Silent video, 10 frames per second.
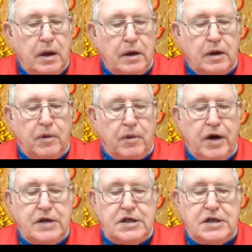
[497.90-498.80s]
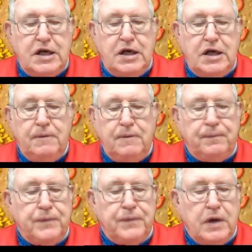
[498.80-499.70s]
Number 18,
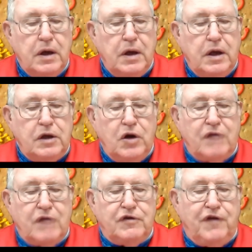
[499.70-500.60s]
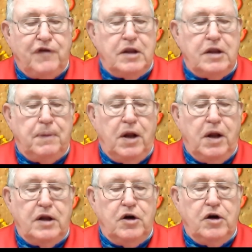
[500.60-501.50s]
you have to find the
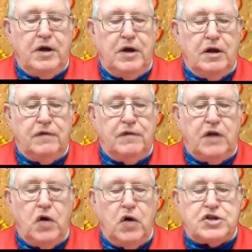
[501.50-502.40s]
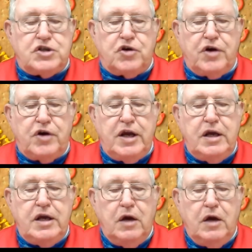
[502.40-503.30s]
polynomial of lowest
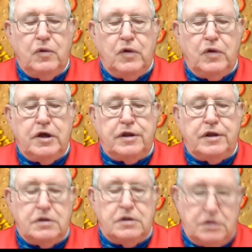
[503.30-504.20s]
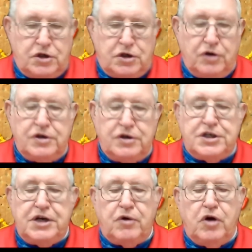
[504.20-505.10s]
degree with certain
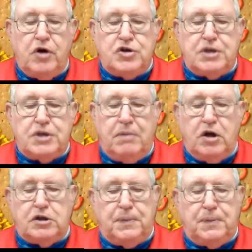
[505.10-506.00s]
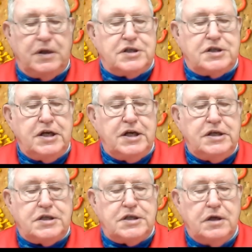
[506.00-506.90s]
zeros and
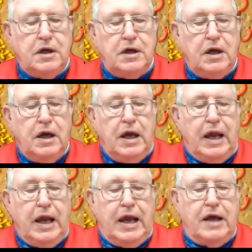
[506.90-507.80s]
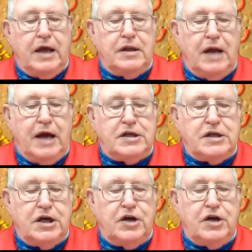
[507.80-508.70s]
multiplicities. And I
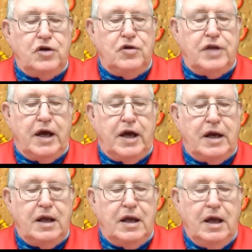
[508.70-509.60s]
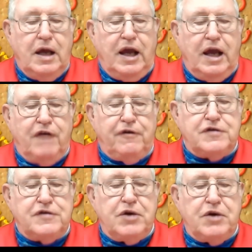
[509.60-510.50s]
tell you that f of
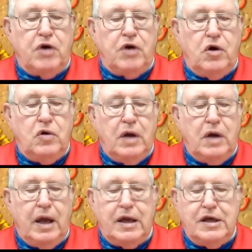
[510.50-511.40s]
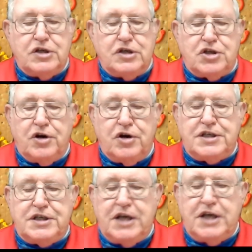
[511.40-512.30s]
0 is
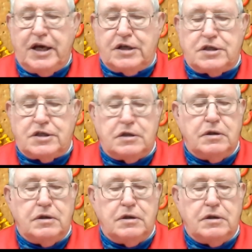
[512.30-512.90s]
36.